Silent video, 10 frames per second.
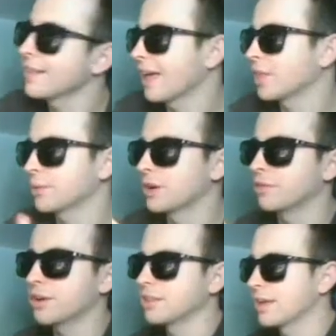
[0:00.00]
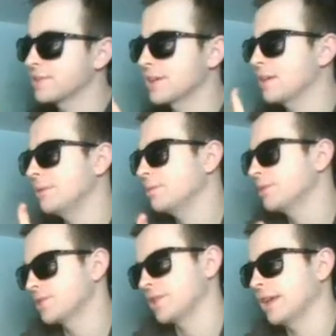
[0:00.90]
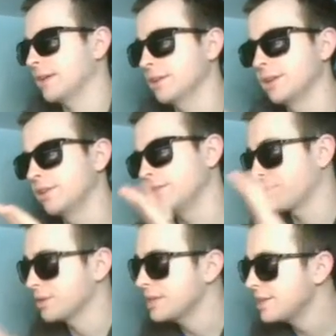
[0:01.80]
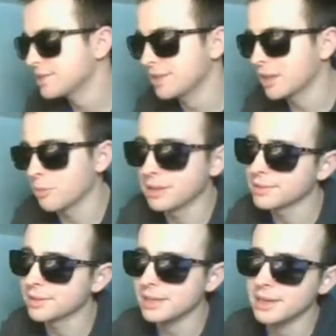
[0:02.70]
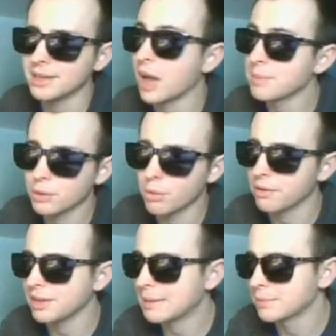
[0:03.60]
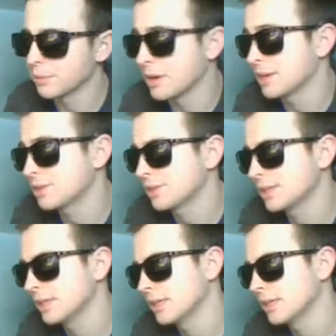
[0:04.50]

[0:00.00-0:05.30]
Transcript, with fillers: The other one over on the other side of me will just, like, freeze intermittently and not be a quality game to watch.